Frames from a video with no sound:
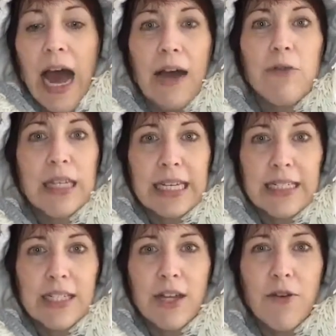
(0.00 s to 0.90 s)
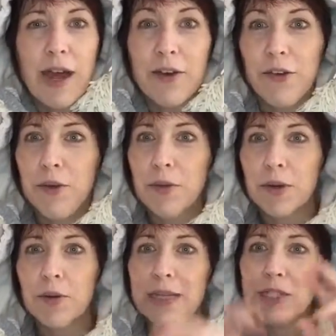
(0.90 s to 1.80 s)
I would like to know how you are
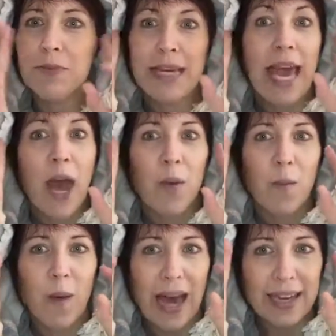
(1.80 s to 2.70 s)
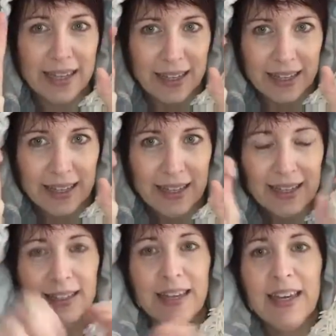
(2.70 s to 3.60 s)
going to be wacky
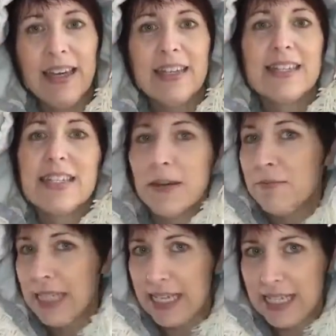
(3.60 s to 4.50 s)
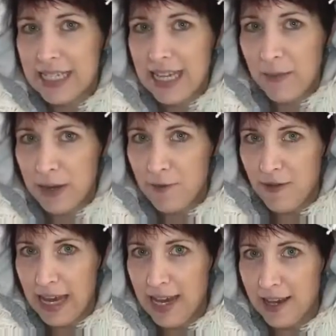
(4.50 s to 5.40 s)
someday this coming
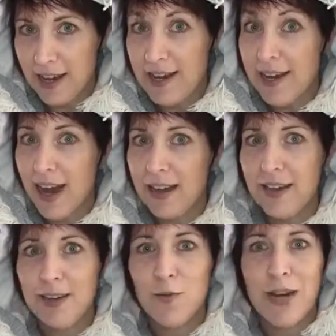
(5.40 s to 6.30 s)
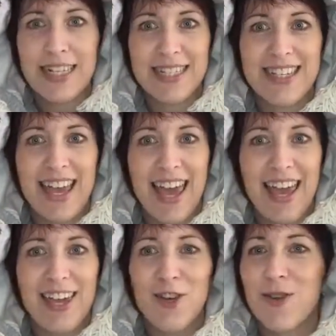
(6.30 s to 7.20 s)
week, not on a
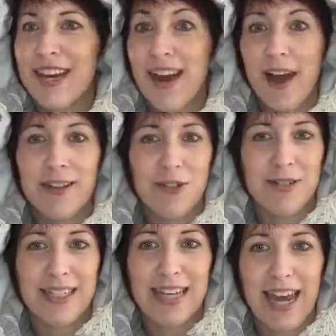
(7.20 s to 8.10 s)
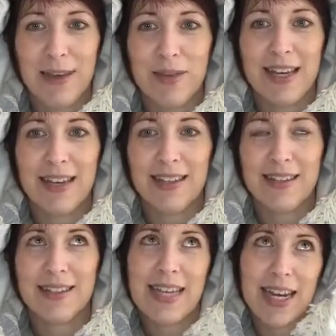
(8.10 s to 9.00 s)
Wednesday. You cannot do it today
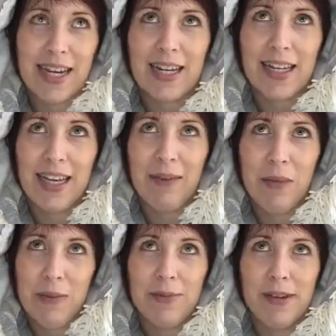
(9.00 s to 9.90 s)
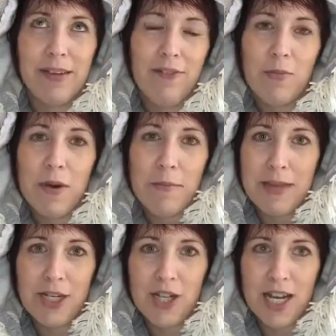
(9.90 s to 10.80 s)
because technically people give you
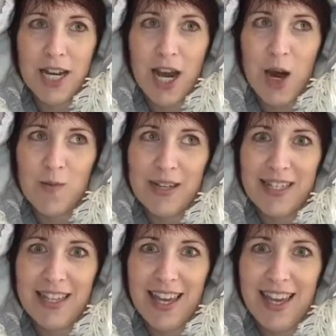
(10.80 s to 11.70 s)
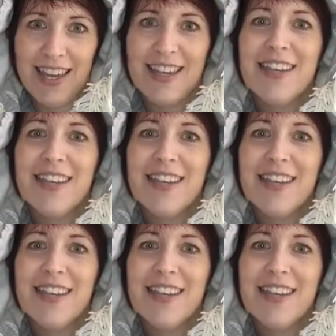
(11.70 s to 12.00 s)
permission on Wednesday.